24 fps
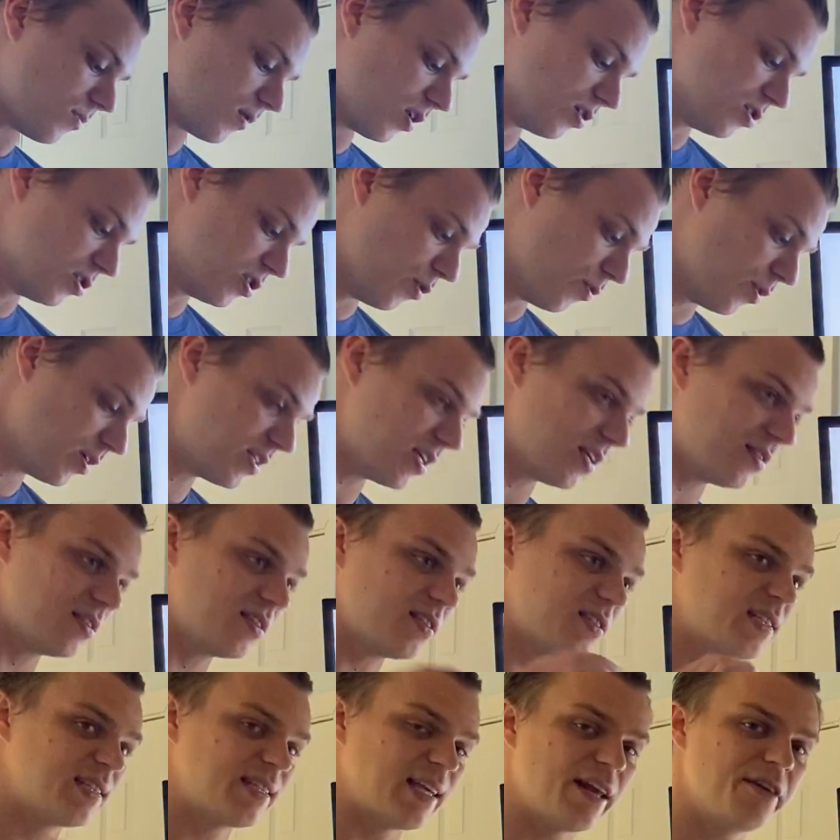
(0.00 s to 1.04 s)
So what's at the
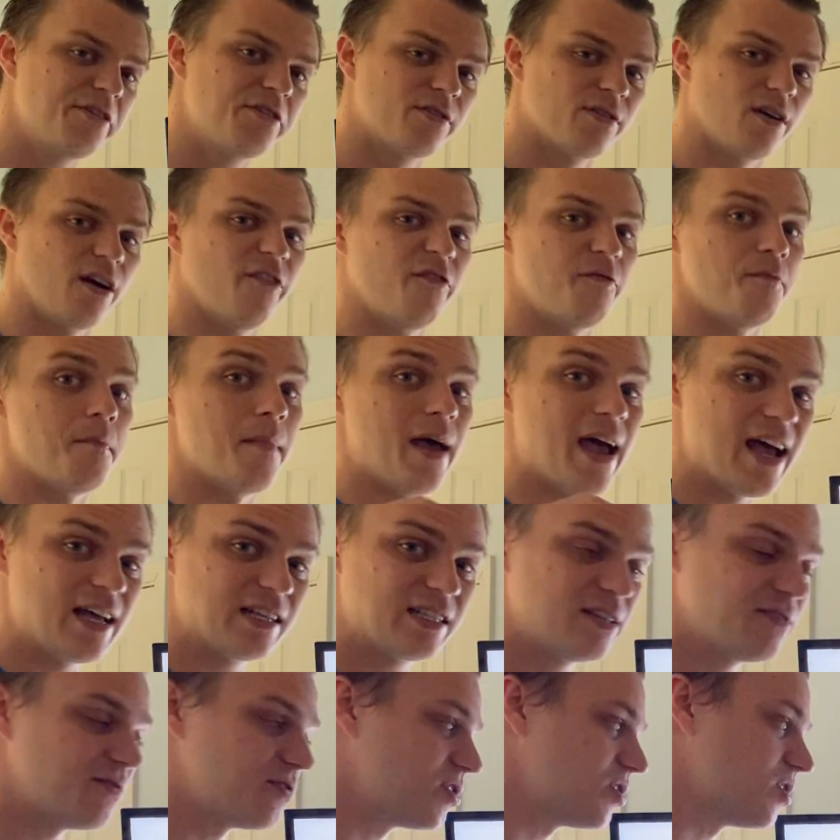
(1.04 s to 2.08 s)
center of
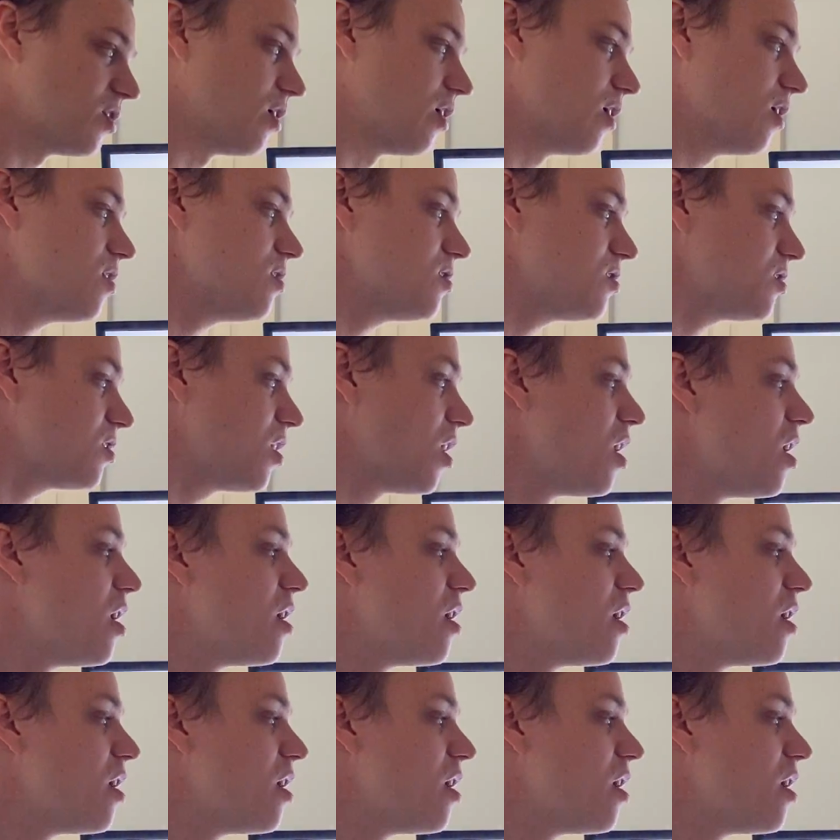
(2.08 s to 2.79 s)
massive stars?